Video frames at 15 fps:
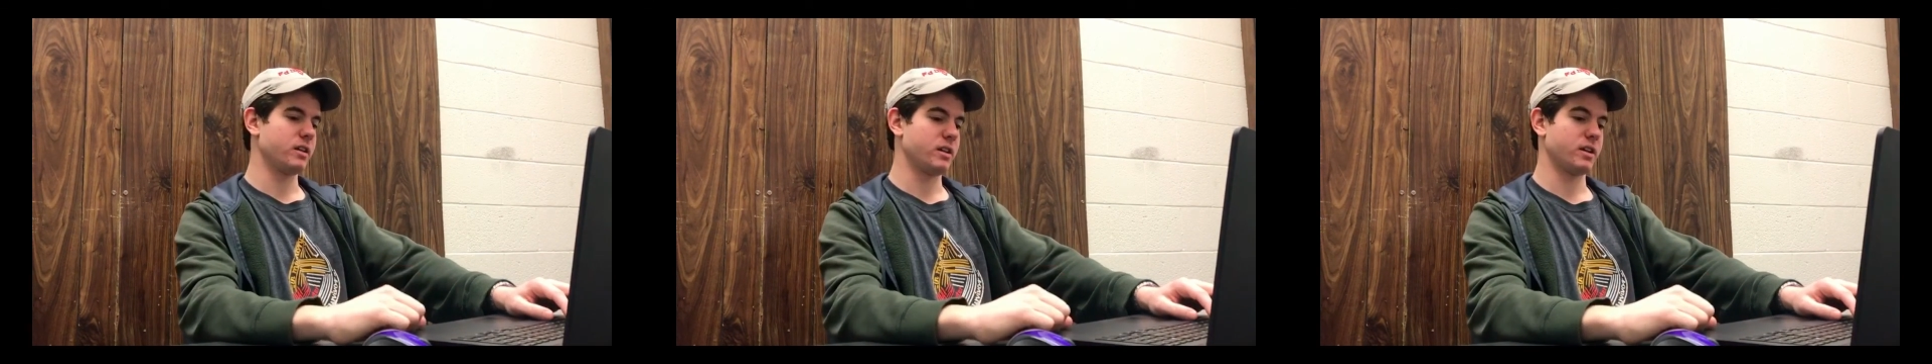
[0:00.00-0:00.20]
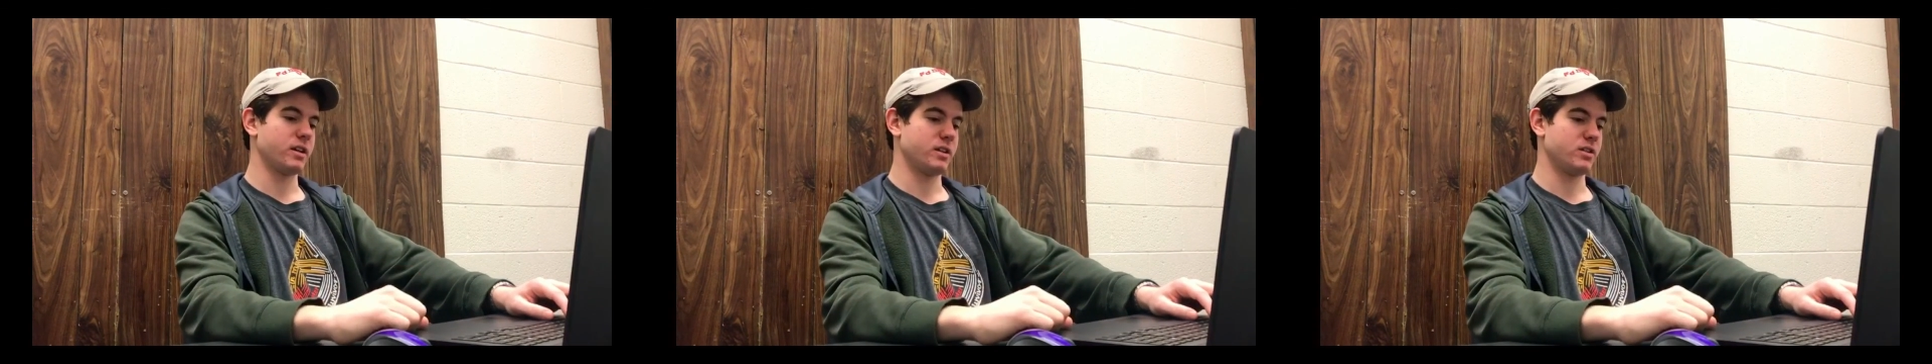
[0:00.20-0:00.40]

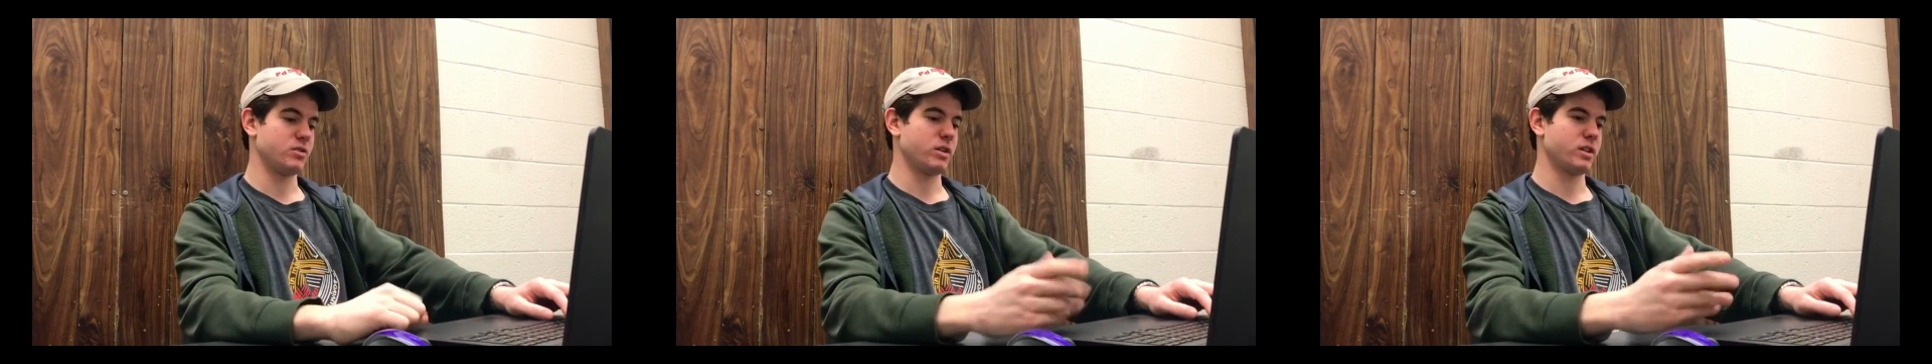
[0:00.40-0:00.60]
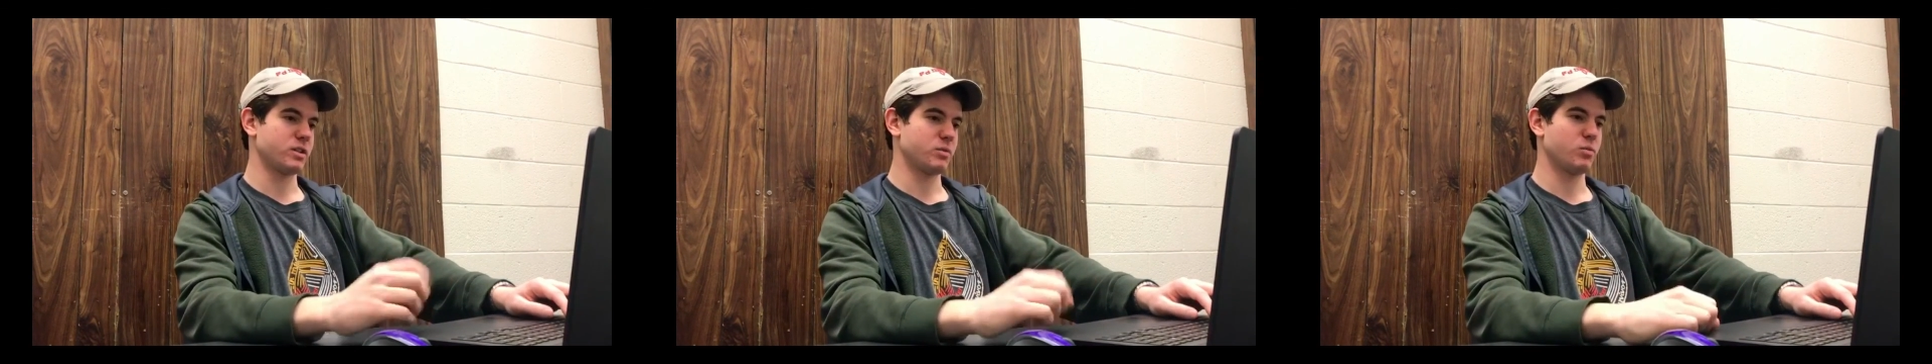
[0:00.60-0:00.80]
I
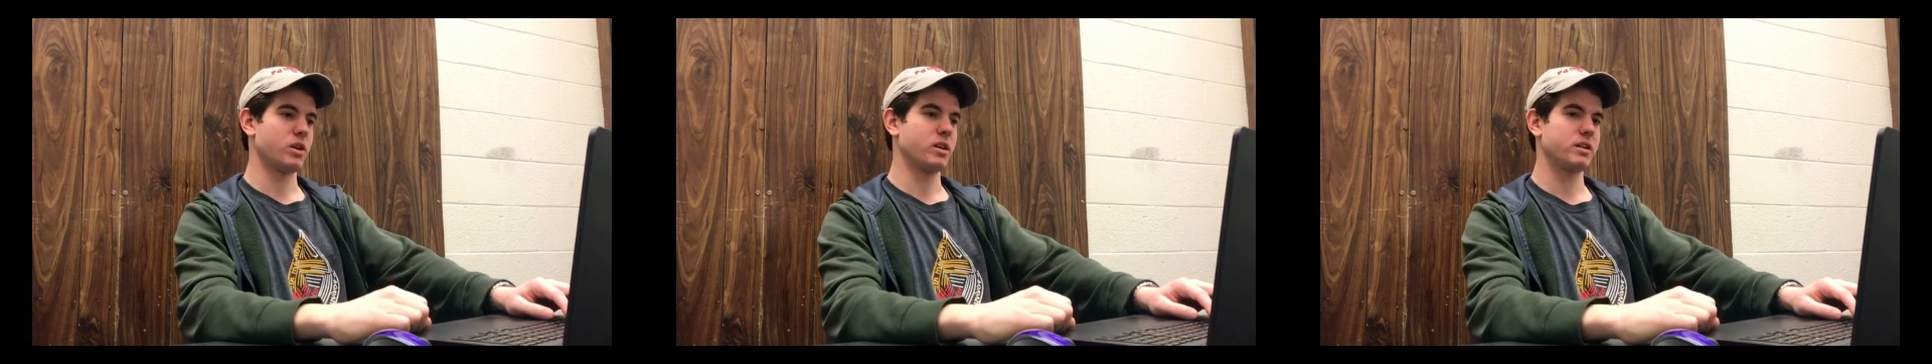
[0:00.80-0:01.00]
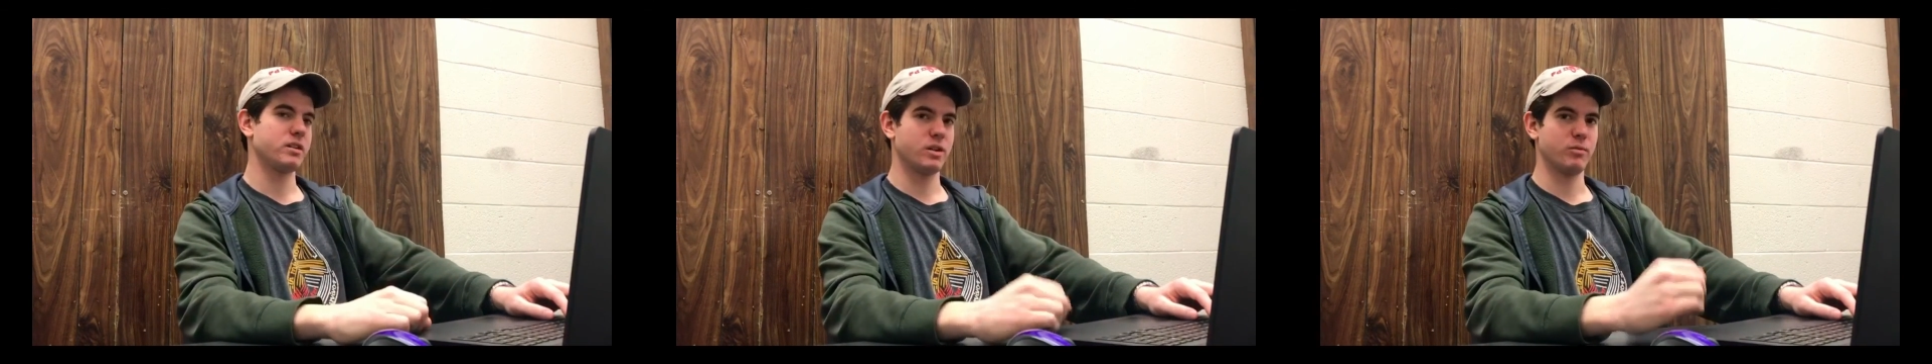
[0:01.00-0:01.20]
drank some
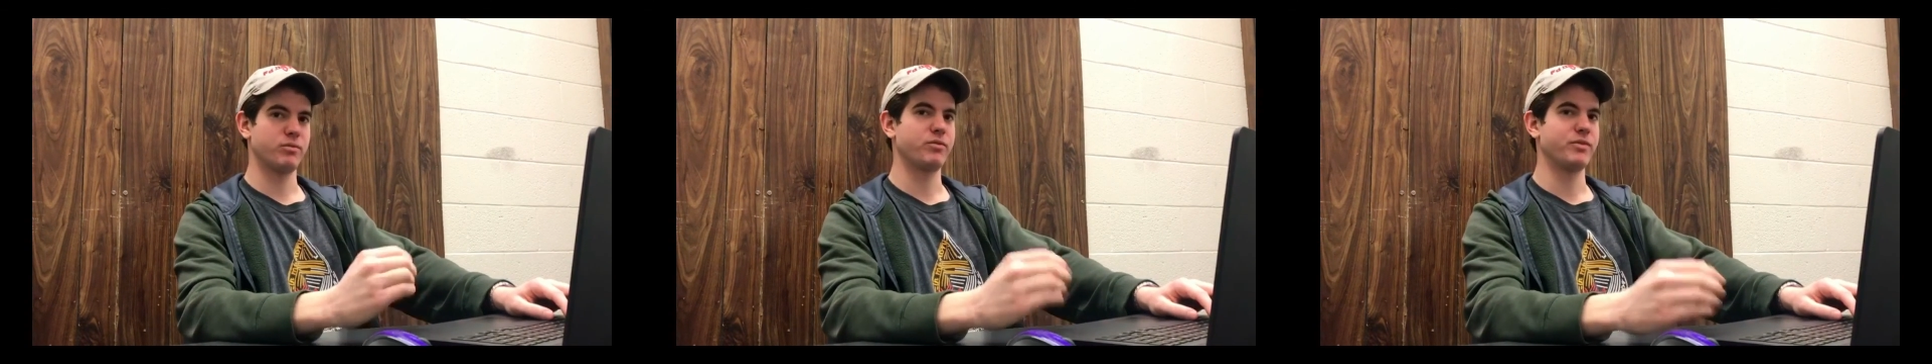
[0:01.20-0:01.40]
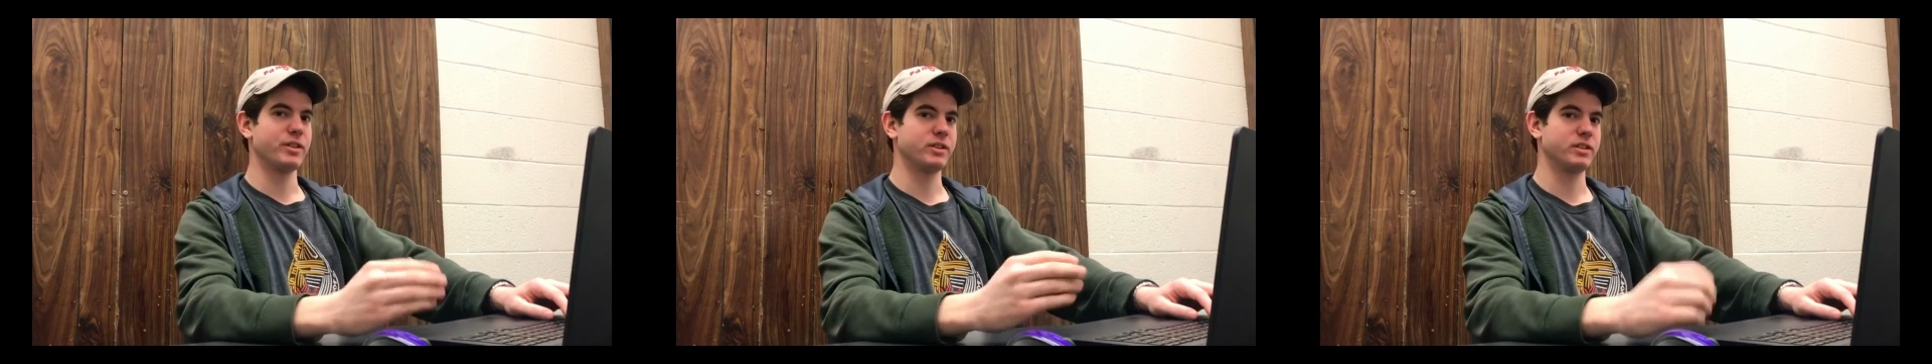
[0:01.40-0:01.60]
water, I'm
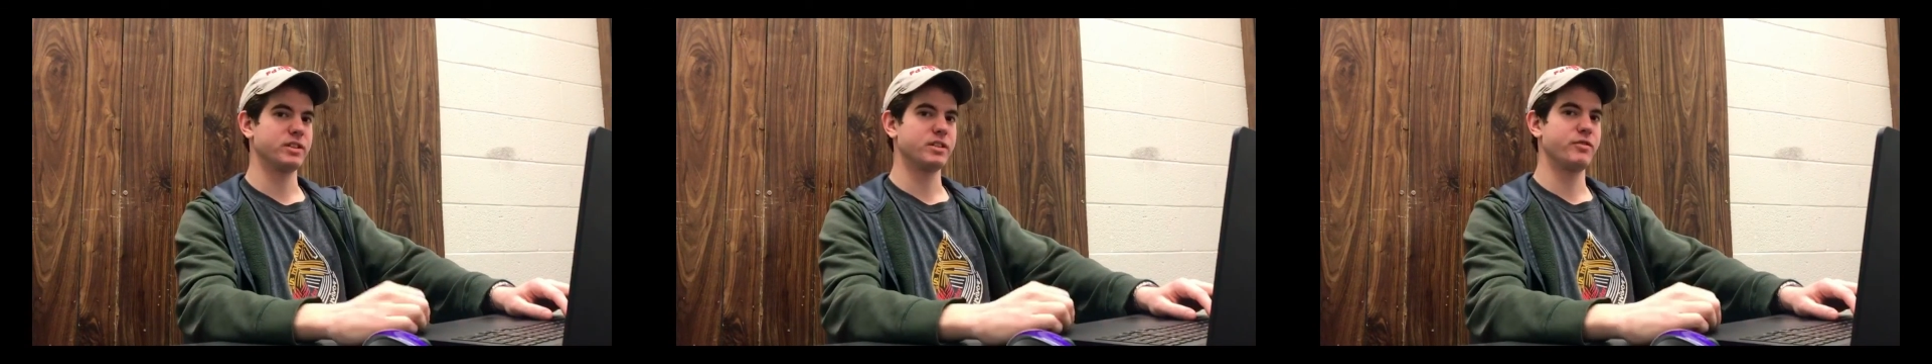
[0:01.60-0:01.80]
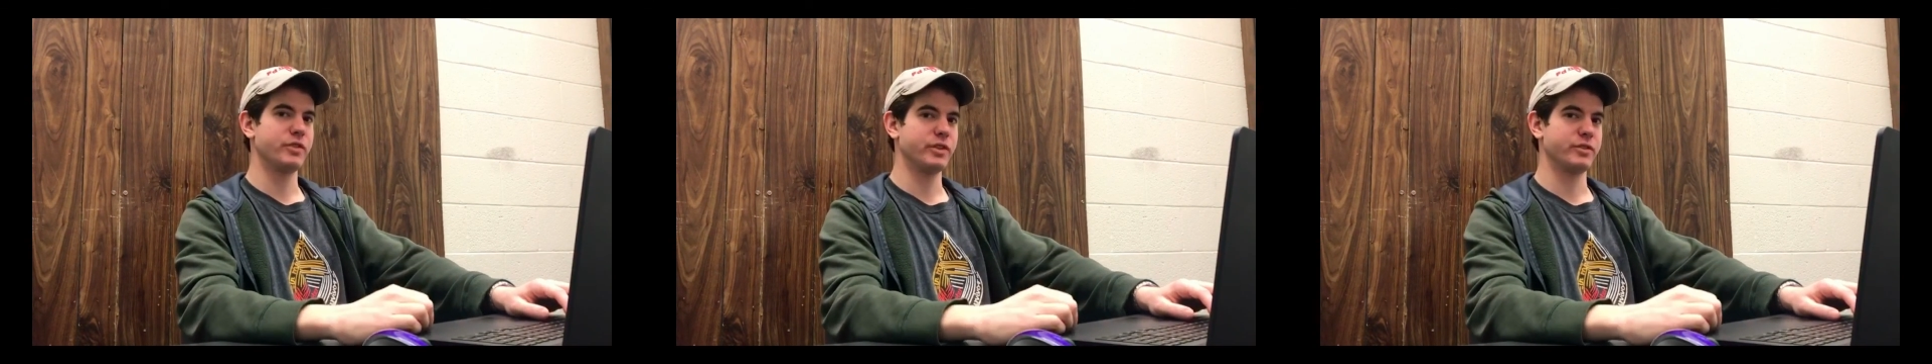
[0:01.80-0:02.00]
feeling
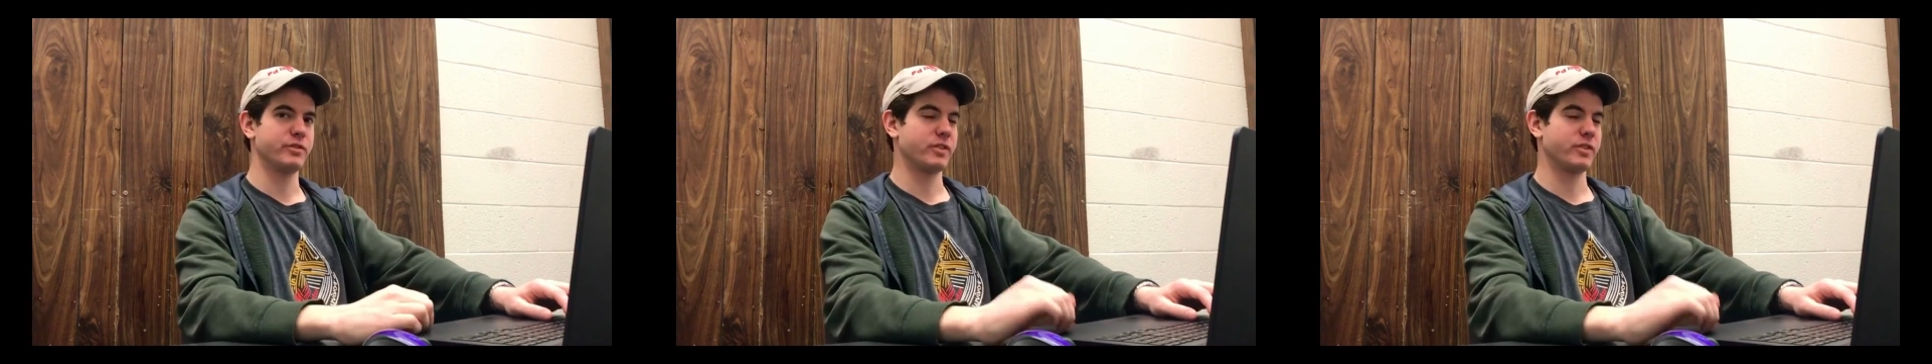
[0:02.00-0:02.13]
good, feeling